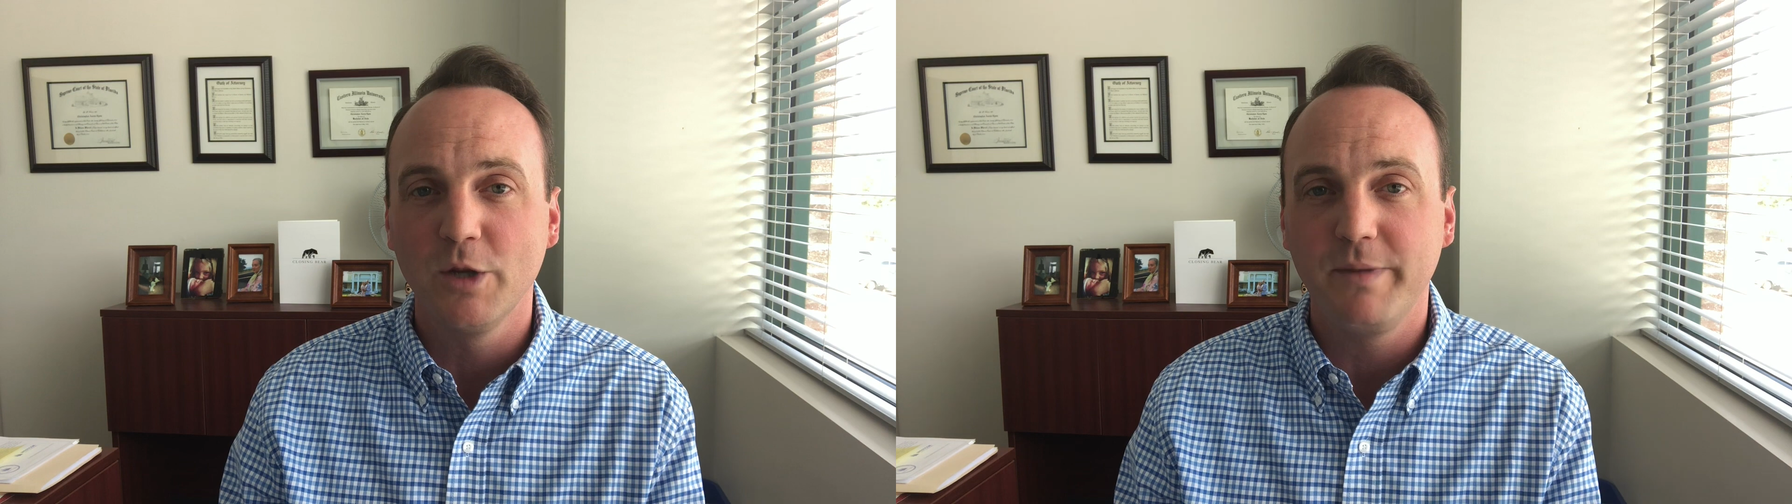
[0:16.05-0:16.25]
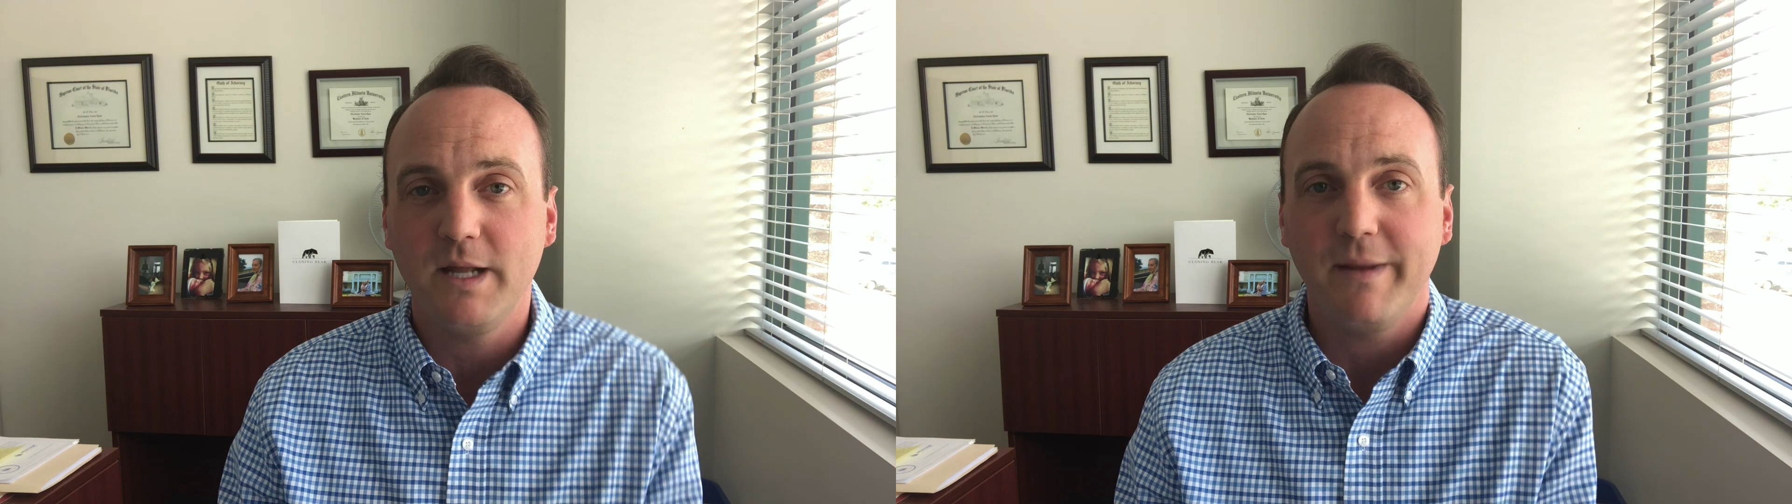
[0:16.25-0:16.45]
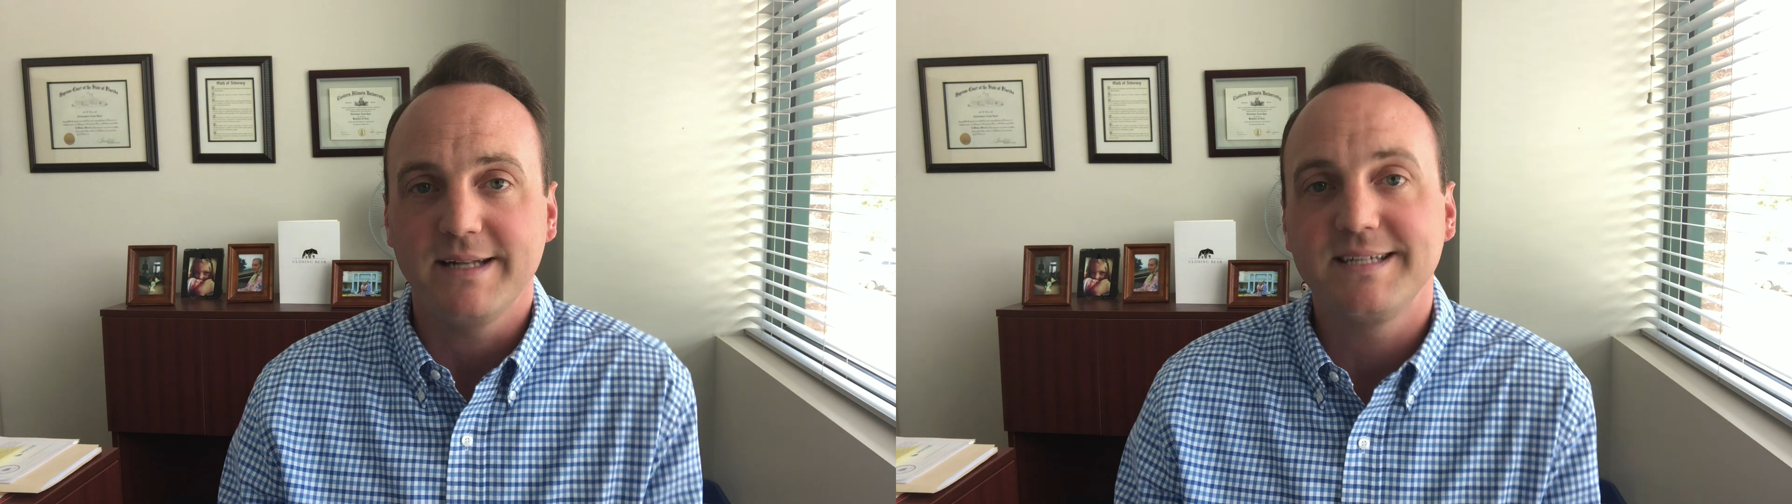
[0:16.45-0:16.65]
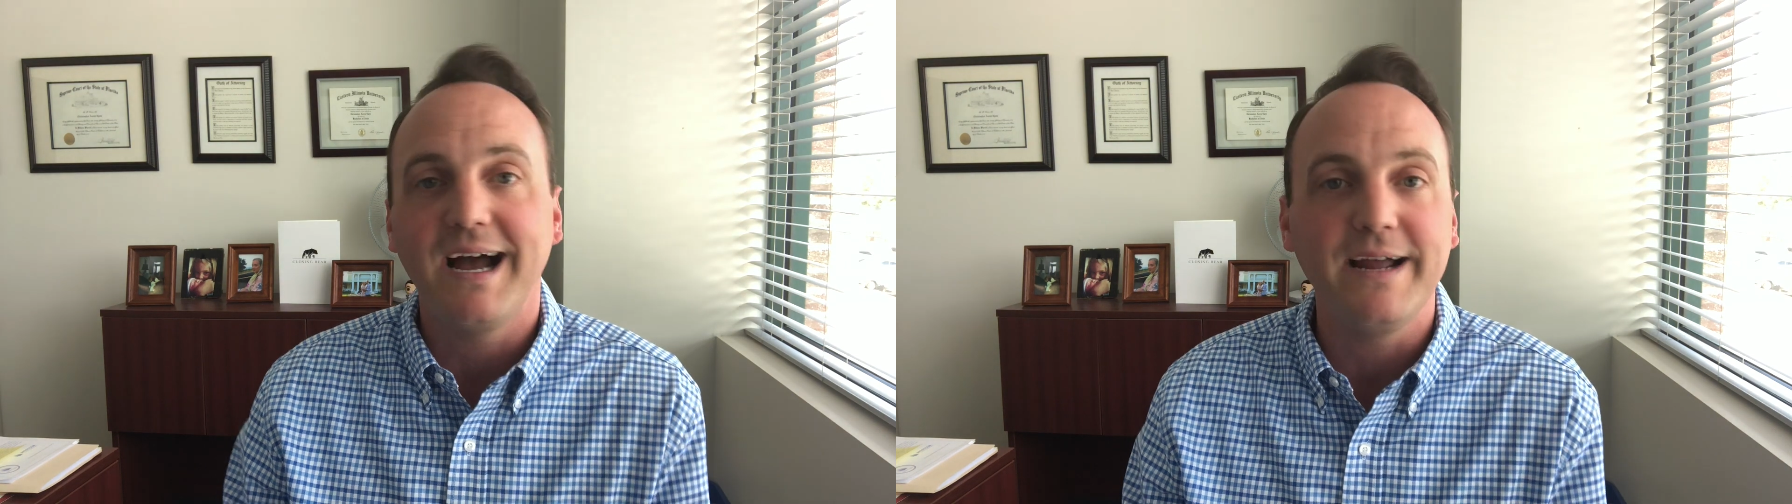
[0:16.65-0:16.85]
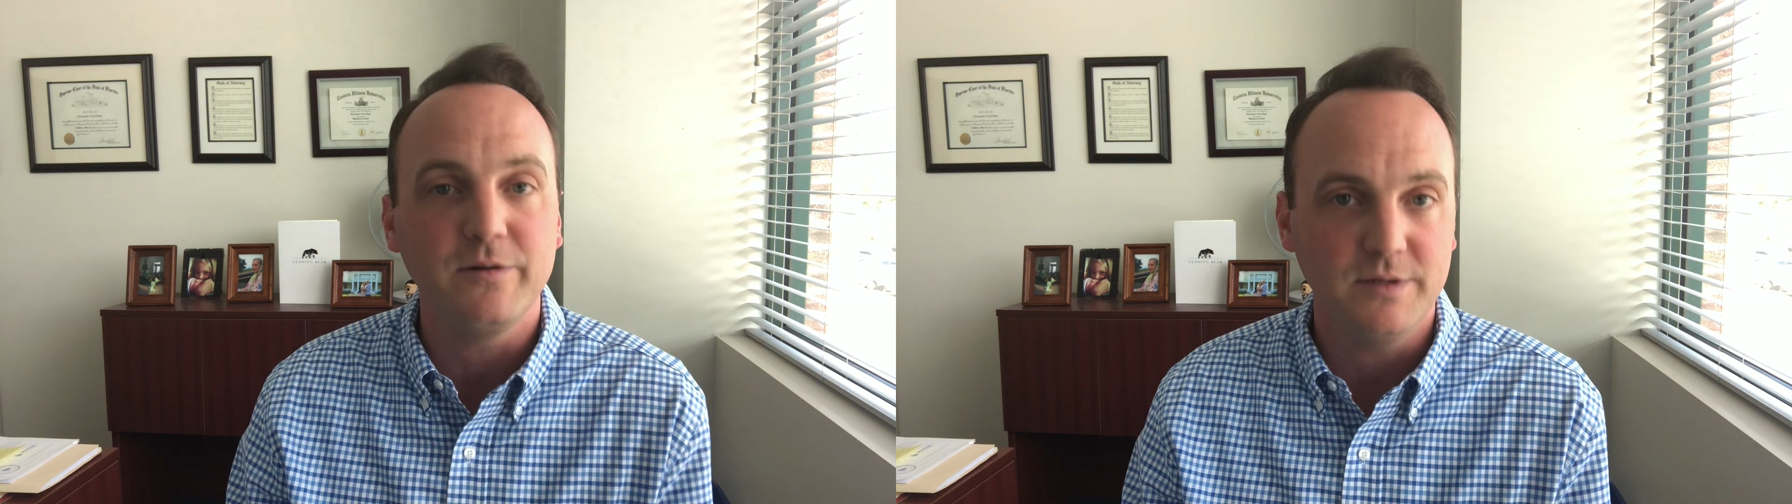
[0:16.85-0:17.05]
bit about
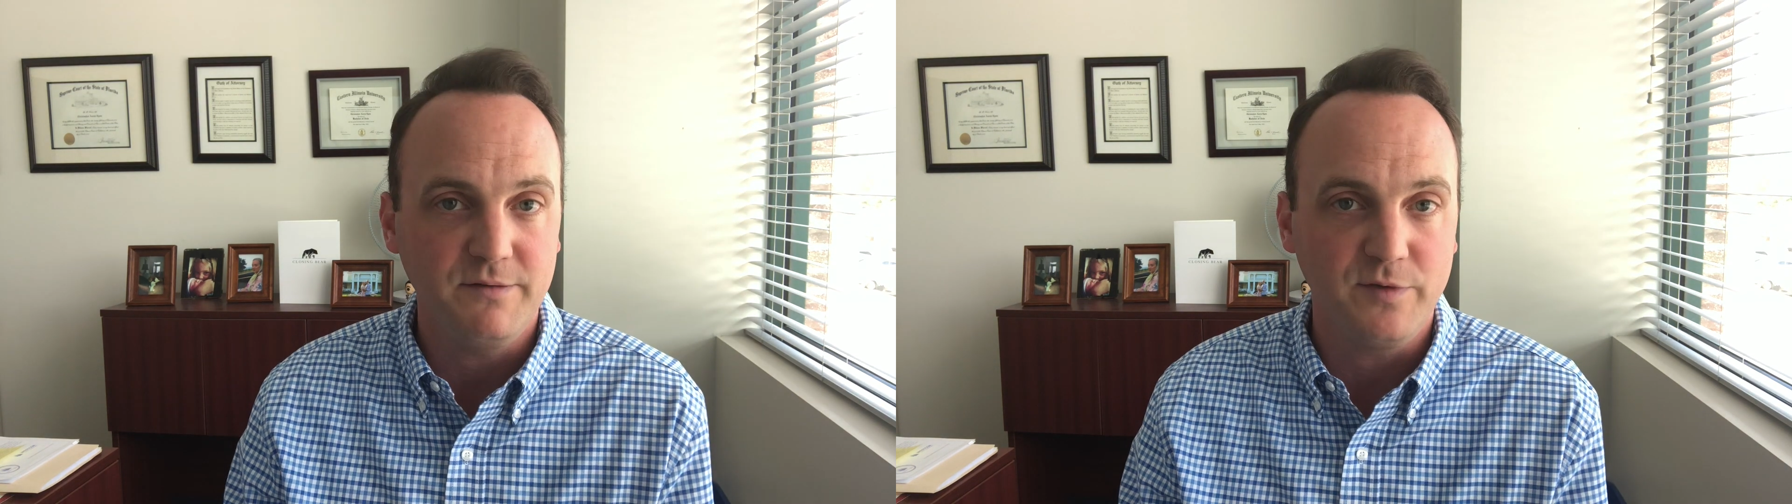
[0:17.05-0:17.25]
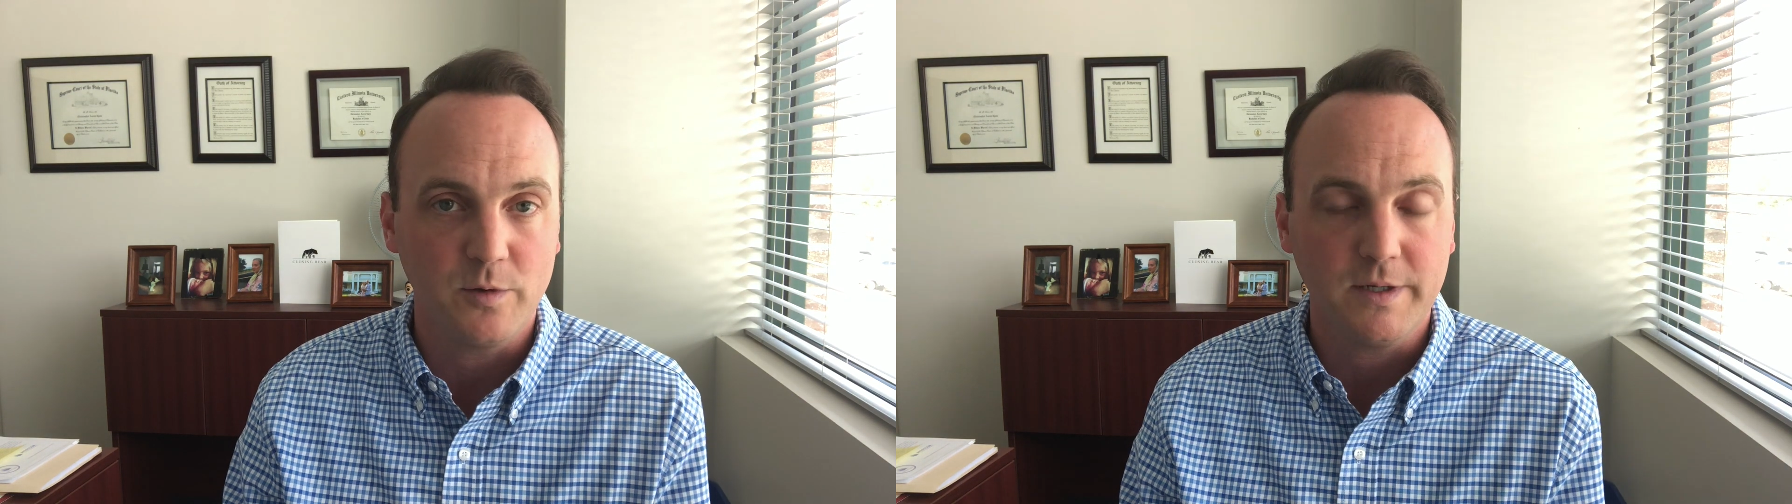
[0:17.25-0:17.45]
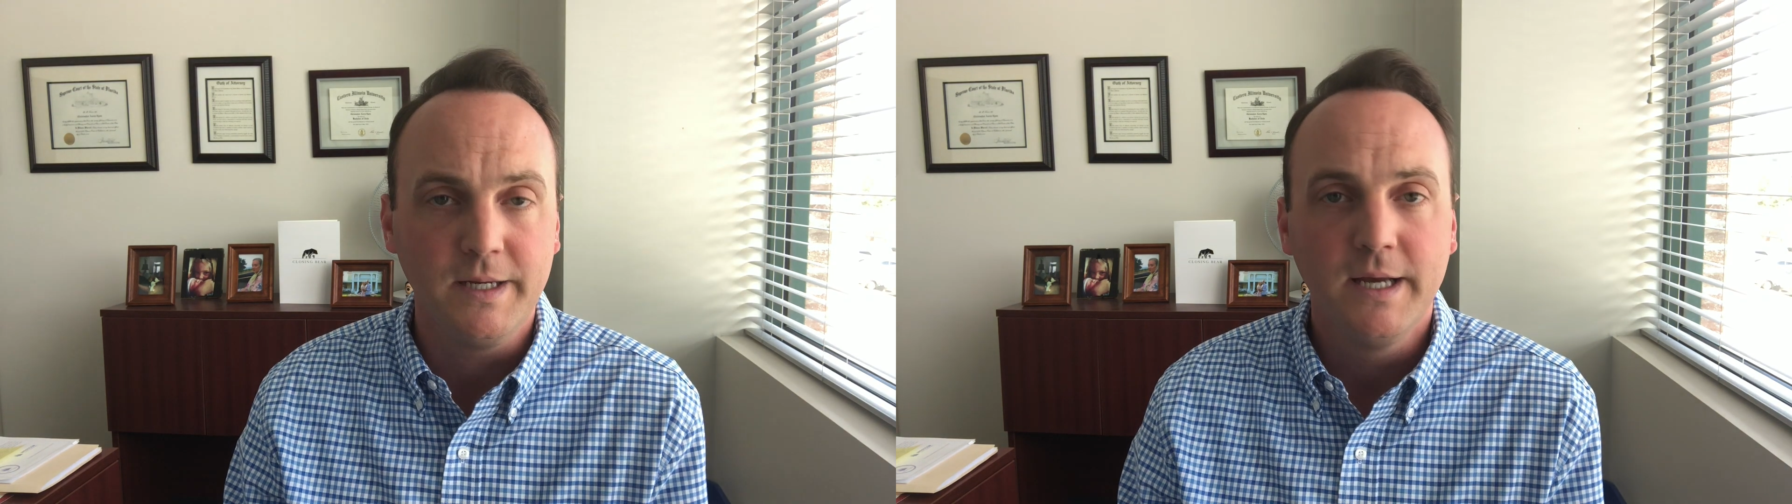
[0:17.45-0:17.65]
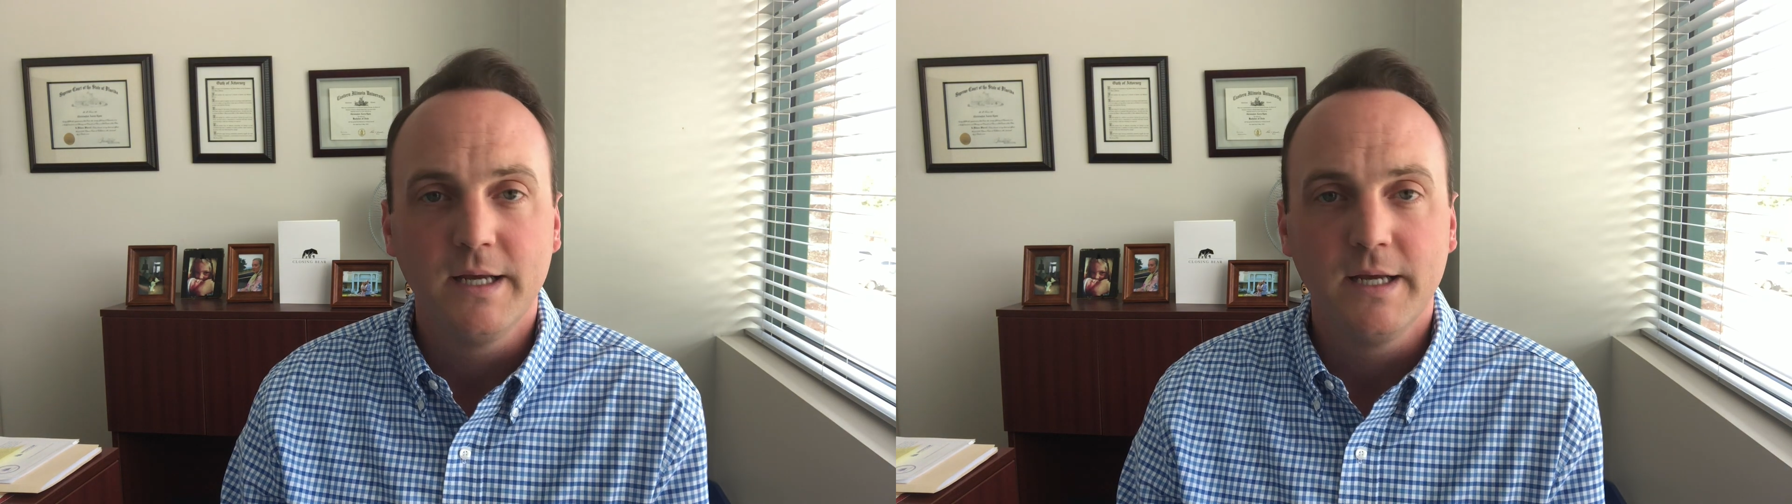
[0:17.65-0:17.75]
title in Florida.